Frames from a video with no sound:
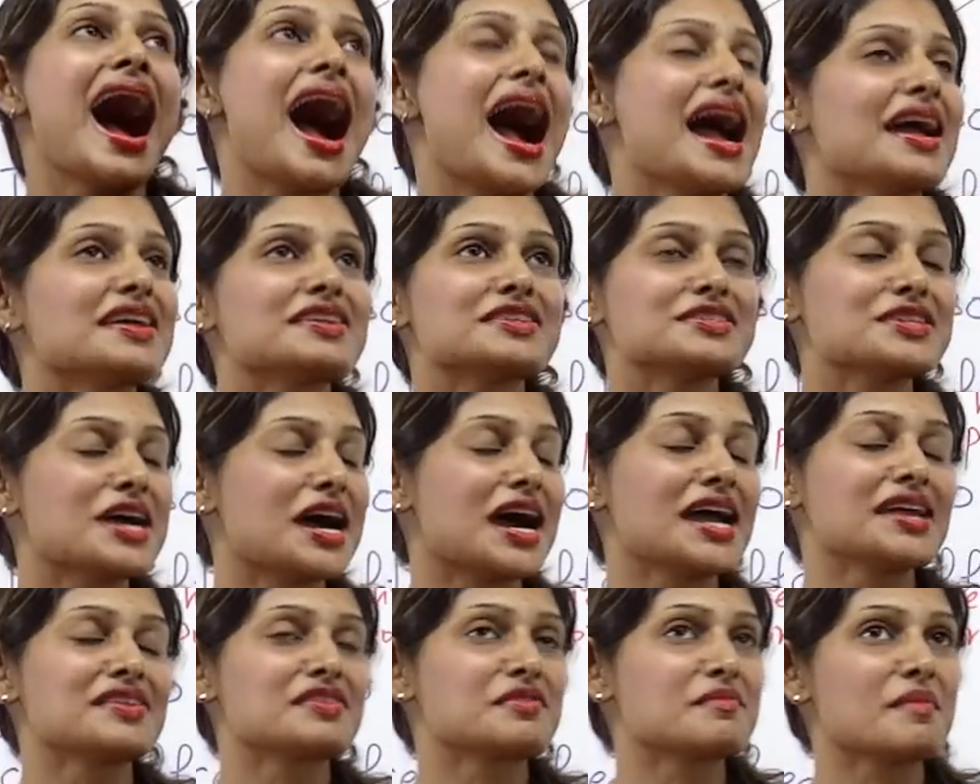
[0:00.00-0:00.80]

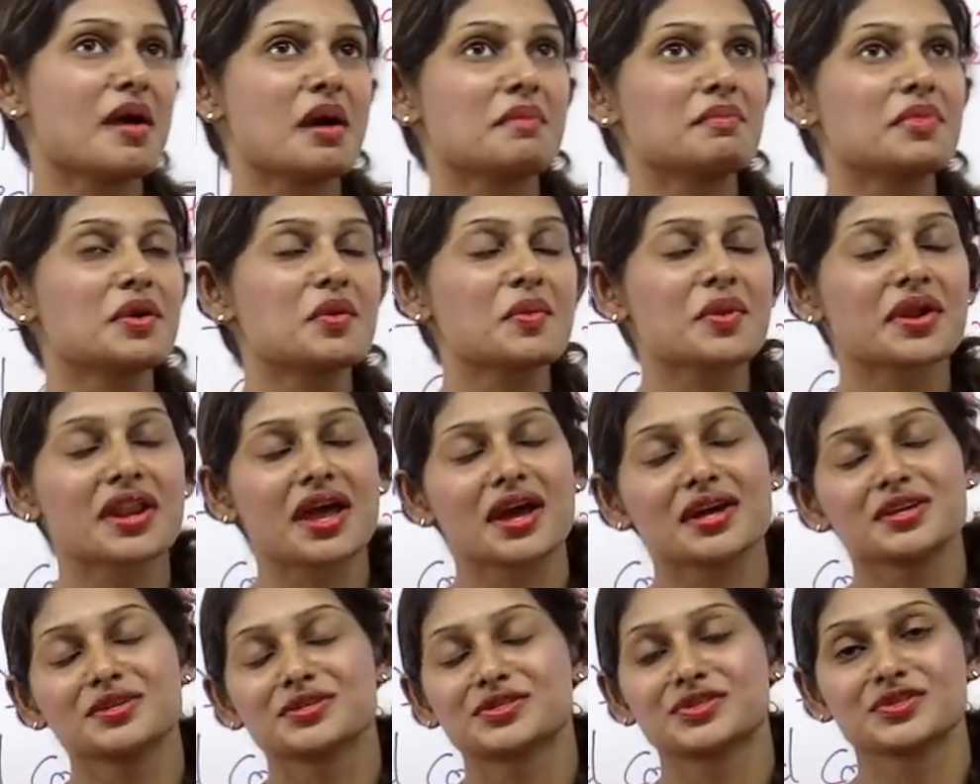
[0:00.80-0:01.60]
I remember when
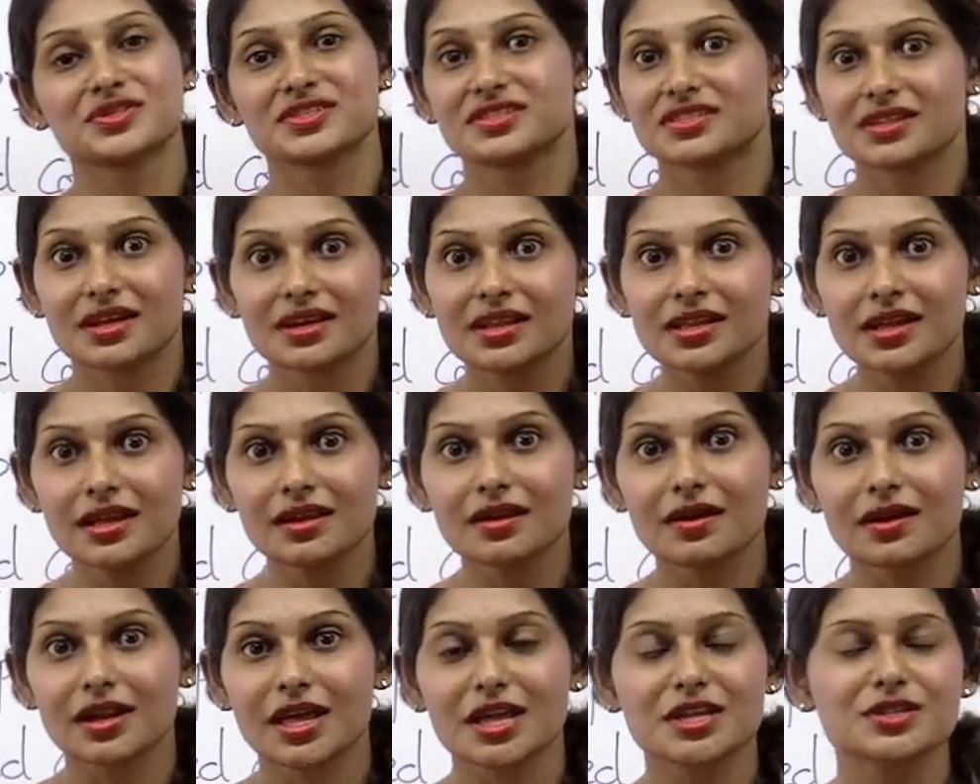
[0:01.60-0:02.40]
I used to study a
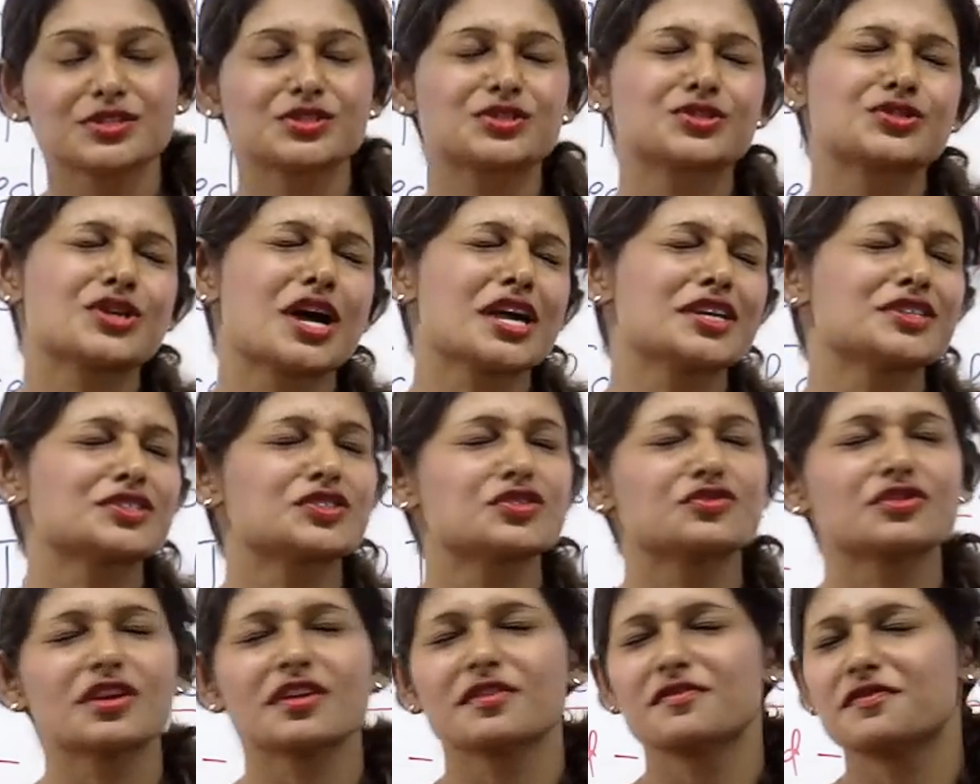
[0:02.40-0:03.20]
lot, I used
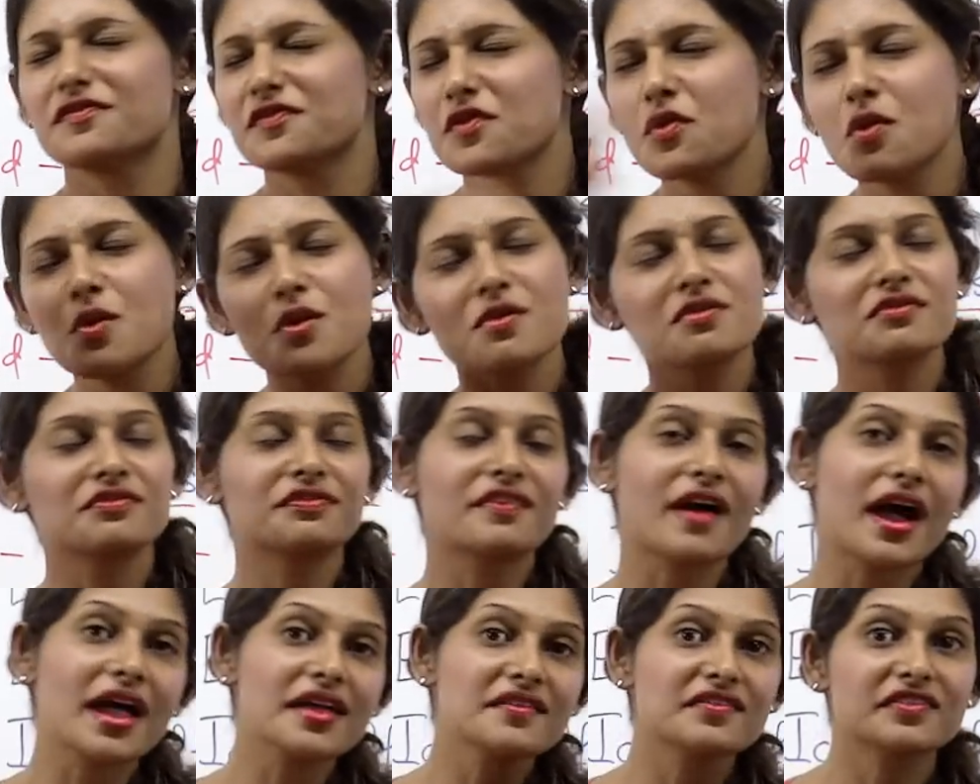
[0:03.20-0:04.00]
to drink 4 or
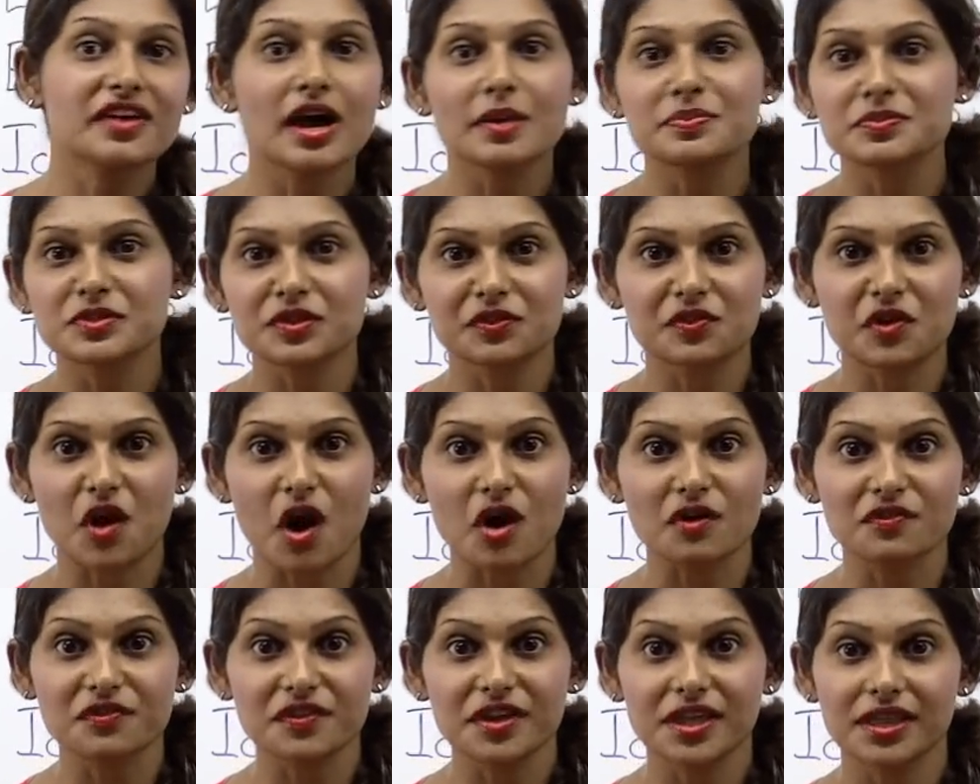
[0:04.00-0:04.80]
5 cups of
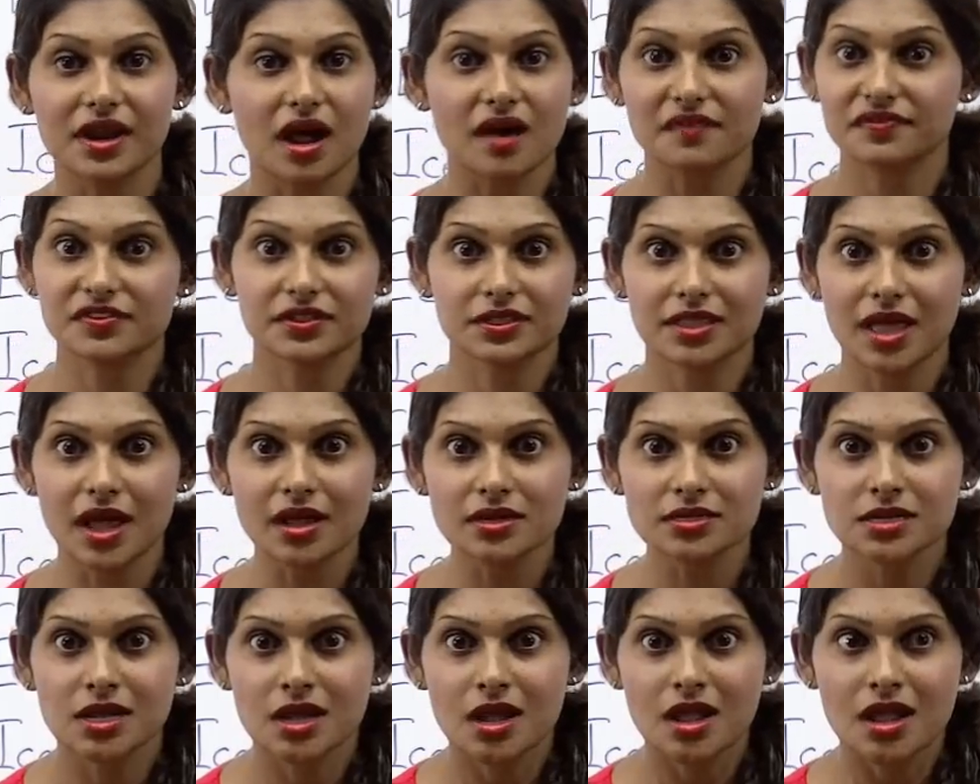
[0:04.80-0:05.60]
coffee, and after
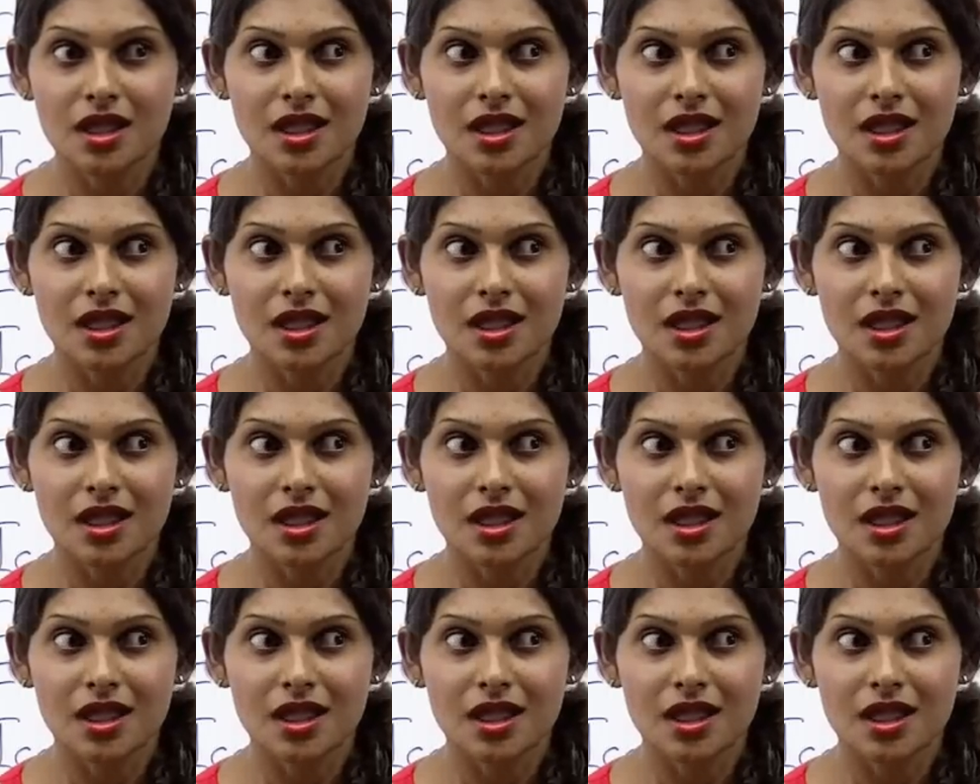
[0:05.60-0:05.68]
that